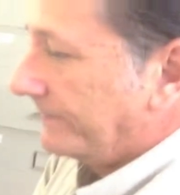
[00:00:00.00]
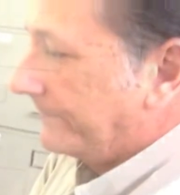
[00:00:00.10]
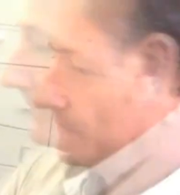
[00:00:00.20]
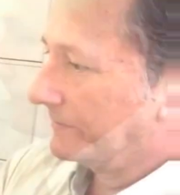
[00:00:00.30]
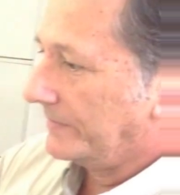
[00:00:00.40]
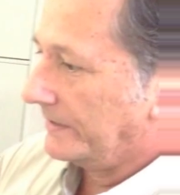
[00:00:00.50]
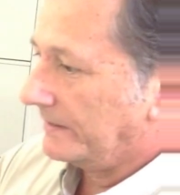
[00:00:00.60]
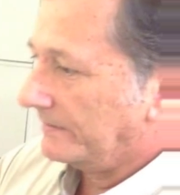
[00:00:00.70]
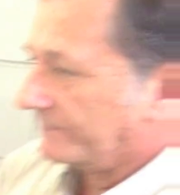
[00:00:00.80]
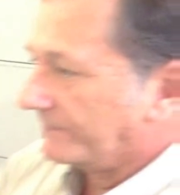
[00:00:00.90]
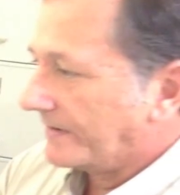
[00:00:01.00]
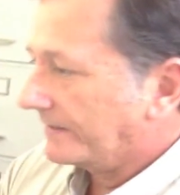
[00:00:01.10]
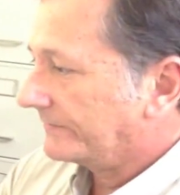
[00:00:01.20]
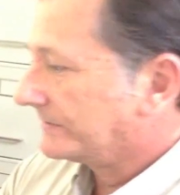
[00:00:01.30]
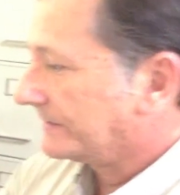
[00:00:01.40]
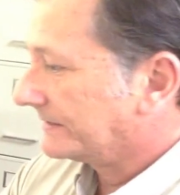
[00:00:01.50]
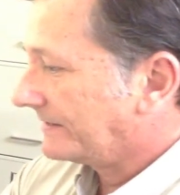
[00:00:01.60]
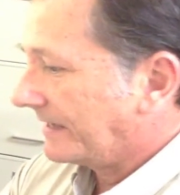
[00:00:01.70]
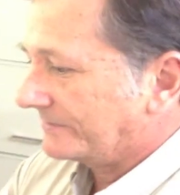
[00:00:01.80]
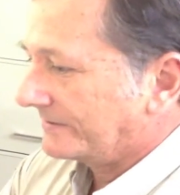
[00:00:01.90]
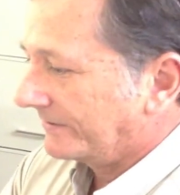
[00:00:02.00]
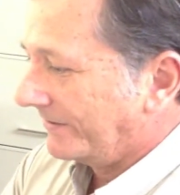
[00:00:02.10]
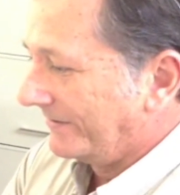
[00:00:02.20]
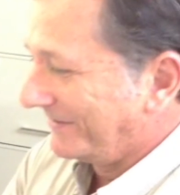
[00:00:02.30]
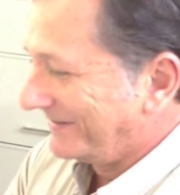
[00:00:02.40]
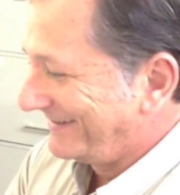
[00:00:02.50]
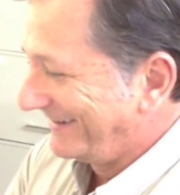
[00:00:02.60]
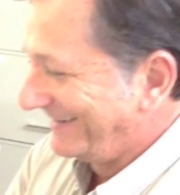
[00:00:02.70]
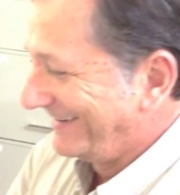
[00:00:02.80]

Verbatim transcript: This will be five to six thousand dollars.